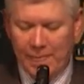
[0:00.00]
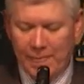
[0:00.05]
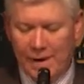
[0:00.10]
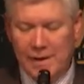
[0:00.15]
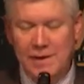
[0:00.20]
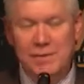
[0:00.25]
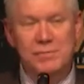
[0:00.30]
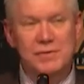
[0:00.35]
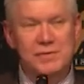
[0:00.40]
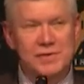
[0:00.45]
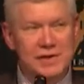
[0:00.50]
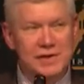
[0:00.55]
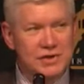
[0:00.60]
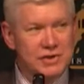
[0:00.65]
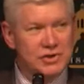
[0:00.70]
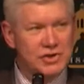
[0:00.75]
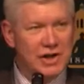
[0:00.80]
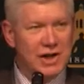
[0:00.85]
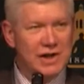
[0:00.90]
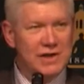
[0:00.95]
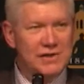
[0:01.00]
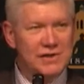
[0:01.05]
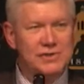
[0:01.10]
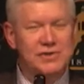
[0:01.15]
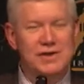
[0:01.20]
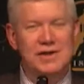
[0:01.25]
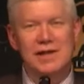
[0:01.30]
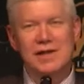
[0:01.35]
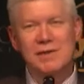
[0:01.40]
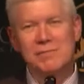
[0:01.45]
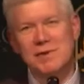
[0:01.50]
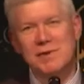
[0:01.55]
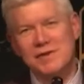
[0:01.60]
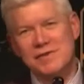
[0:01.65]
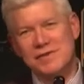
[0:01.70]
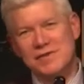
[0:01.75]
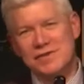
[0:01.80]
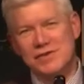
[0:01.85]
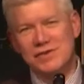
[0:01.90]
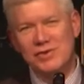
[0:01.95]
And it presents a challenge to that
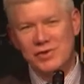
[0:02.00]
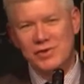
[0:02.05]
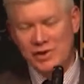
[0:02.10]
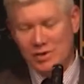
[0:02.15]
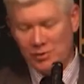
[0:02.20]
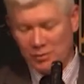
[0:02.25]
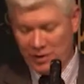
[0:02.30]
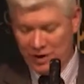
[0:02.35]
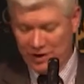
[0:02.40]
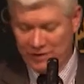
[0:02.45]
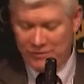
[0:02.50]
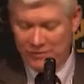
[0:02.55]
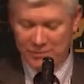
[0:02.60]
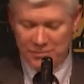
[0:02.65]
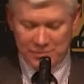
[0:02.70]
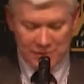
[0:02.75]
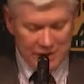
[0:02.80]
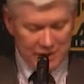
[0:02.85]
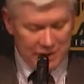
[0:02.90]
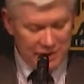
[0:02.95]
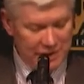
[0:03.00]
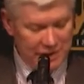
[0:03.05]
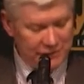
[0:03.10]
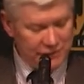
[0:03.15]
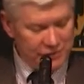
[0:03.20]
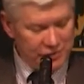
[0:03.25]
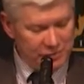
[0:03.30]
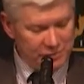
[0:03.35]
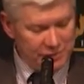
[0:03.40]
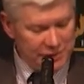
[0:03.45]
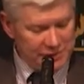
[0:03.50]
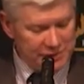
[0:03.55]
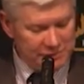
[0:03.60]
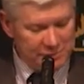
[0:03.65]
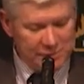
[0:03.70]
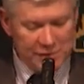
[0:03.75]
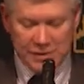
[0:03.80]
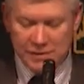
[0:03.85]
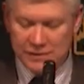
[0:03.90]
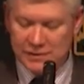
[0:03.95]
because it's going away from lived human
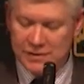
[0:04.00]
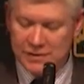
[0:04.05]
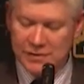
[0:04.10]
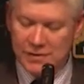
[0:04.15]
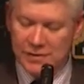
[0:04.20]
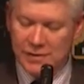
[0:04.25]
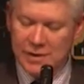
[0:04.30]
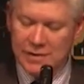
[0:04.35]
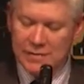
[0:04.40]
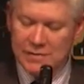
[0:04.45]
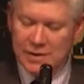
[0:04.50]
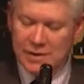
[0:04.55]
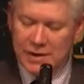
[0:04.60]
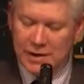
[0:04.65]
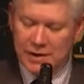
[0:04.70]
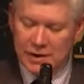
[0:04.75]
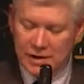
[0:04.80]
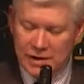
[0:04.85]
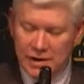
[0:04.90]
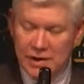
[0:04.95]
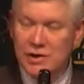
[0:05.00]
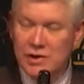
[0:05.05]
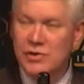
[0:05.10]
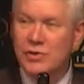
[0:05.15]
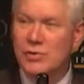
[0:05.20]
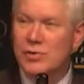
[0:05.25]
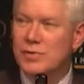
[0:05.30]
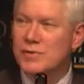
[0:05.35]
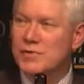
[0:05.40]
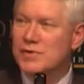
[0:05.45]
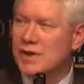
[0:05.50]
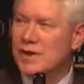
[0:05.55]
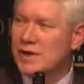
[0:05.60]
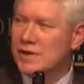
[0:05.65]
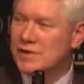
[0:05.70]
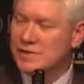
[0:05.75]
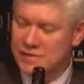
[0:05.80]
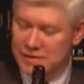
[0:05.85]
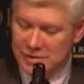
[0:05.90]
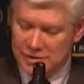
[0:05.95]
experience into things like
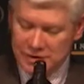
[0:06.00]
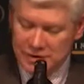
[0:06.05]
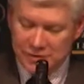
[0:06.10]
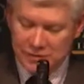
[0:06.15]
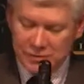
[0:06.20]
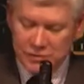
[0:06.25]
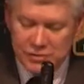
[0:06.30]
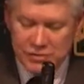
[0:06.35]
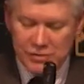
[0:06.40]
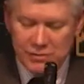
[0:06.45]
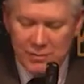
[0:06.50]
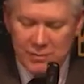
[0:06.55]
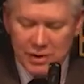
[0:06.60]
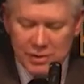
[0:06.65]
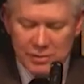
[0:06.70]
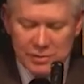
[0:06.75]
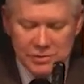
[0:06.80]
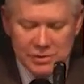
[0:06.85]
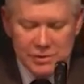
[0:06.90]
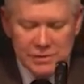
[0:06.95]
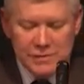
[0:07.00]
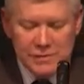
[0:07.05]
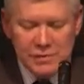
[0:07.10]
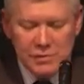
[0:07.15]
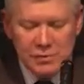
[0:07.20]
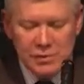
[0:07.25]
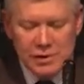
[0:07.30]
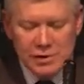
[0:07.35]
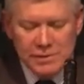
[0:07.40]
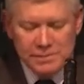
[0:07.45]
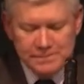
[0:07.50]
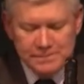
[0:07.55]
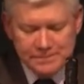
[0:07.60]
neuroscience, evolutionary biology, and so on.